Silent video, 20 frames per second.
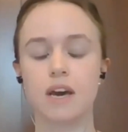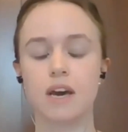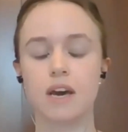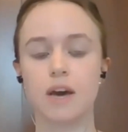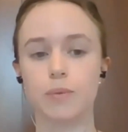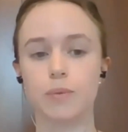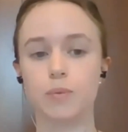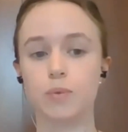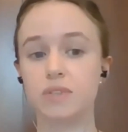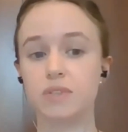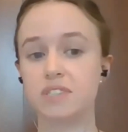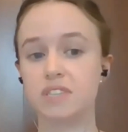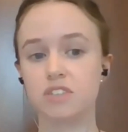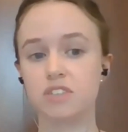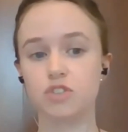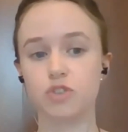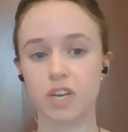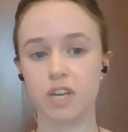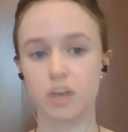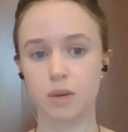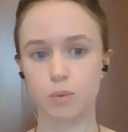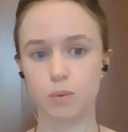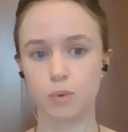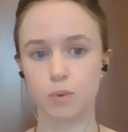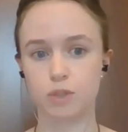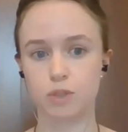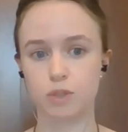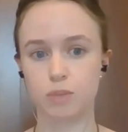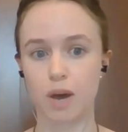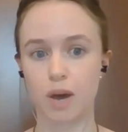We'll see drinking
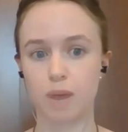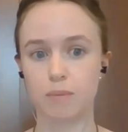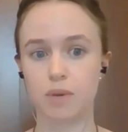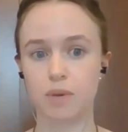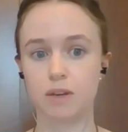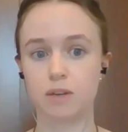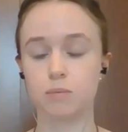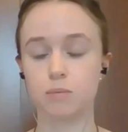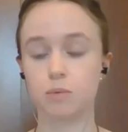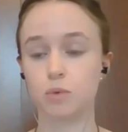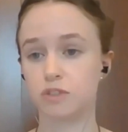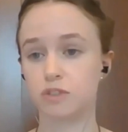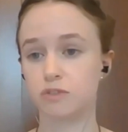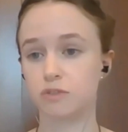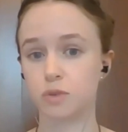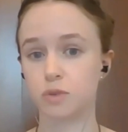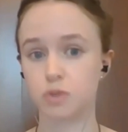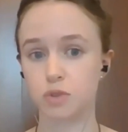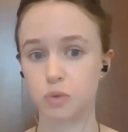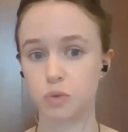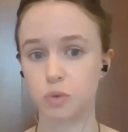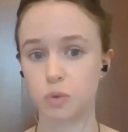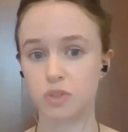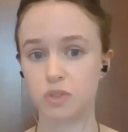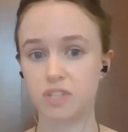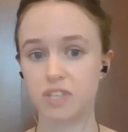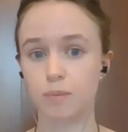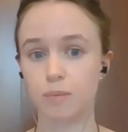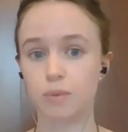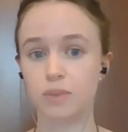water becoming more difficult to
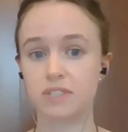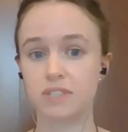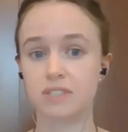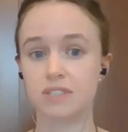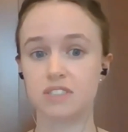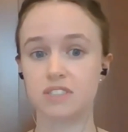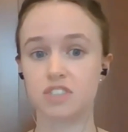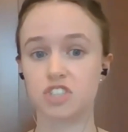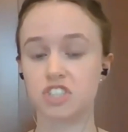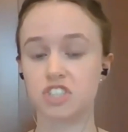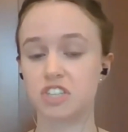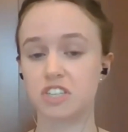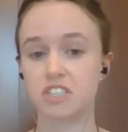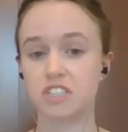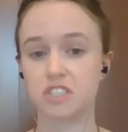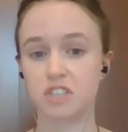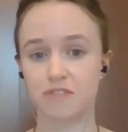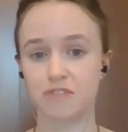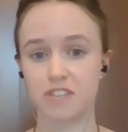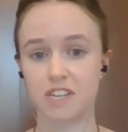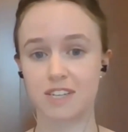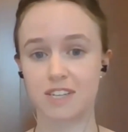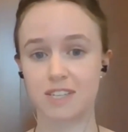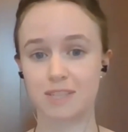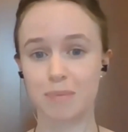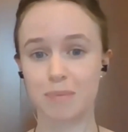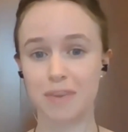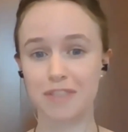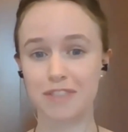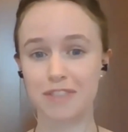source, and just studies over the last
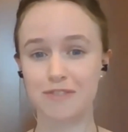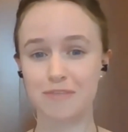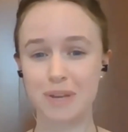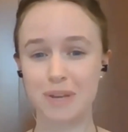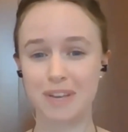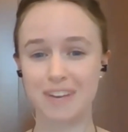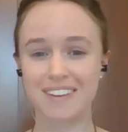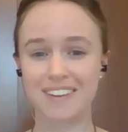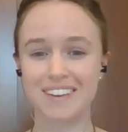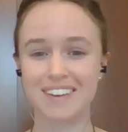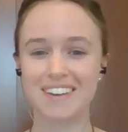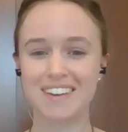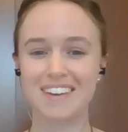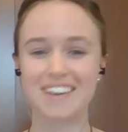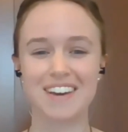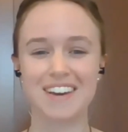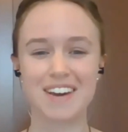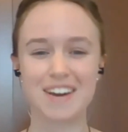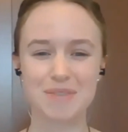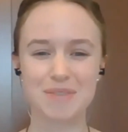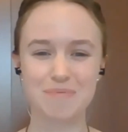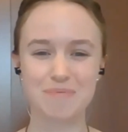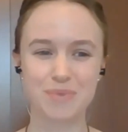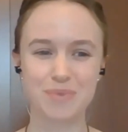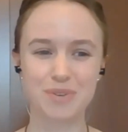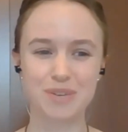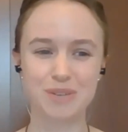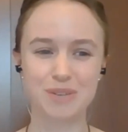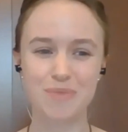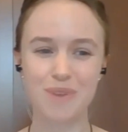month have been
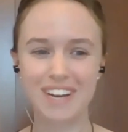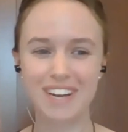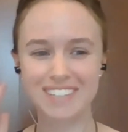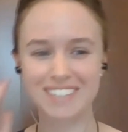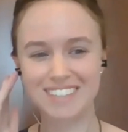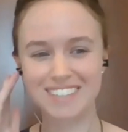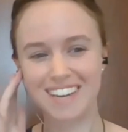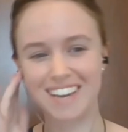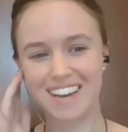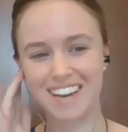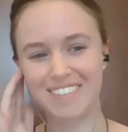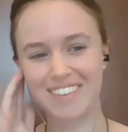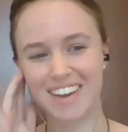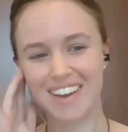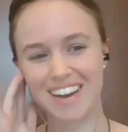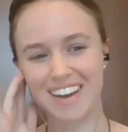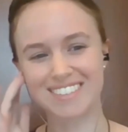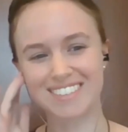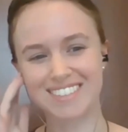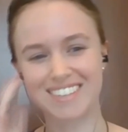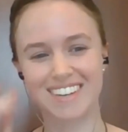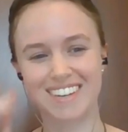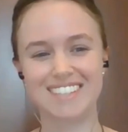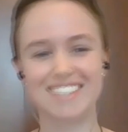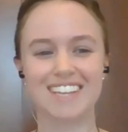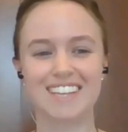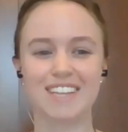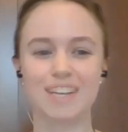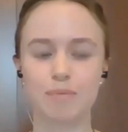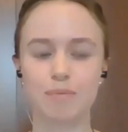pretty depressing, coming out
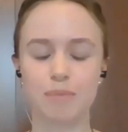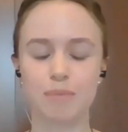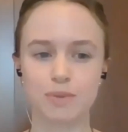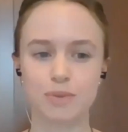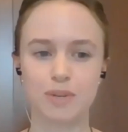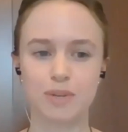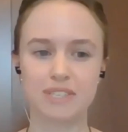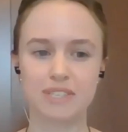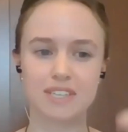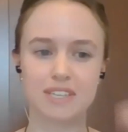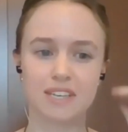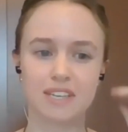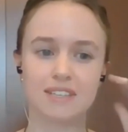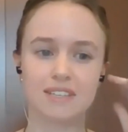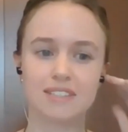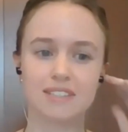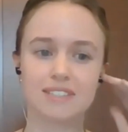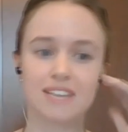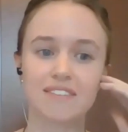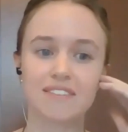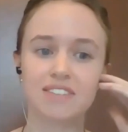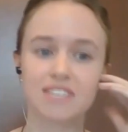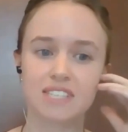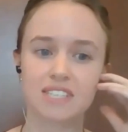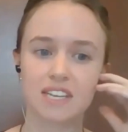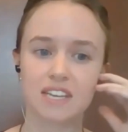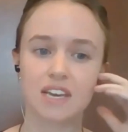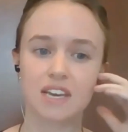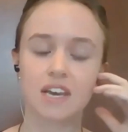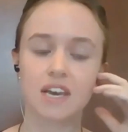charting that by
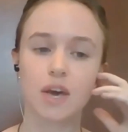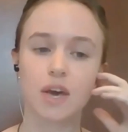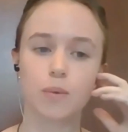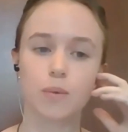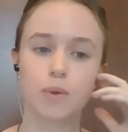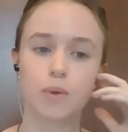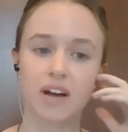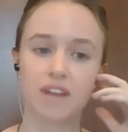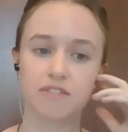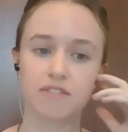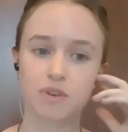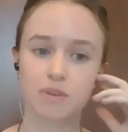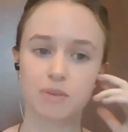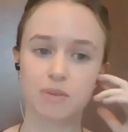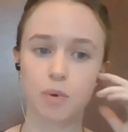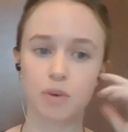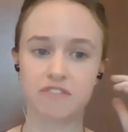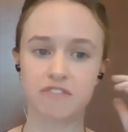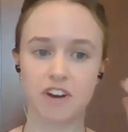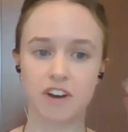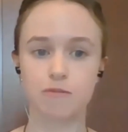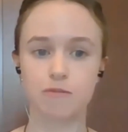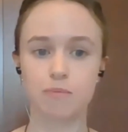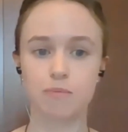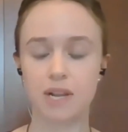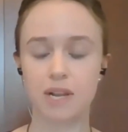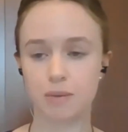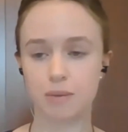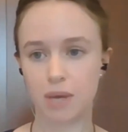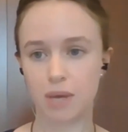2070, we'll have 3.5
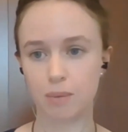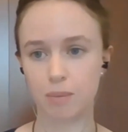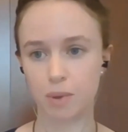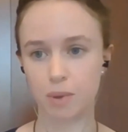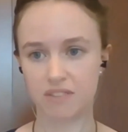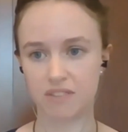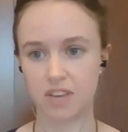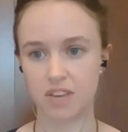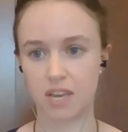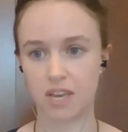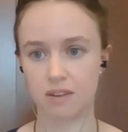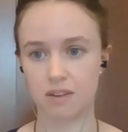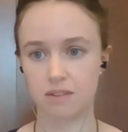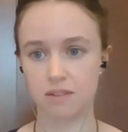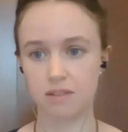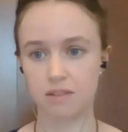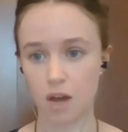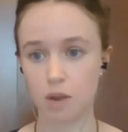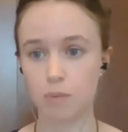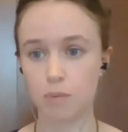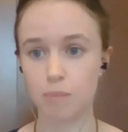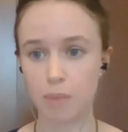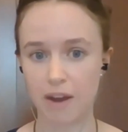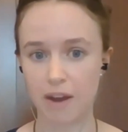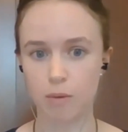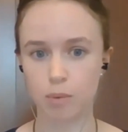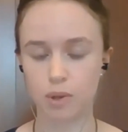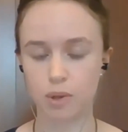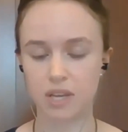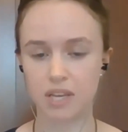billion people living in
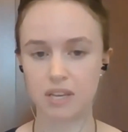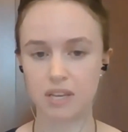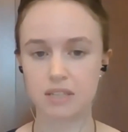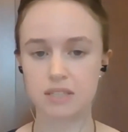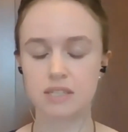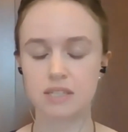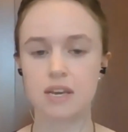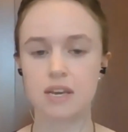unbearable heat.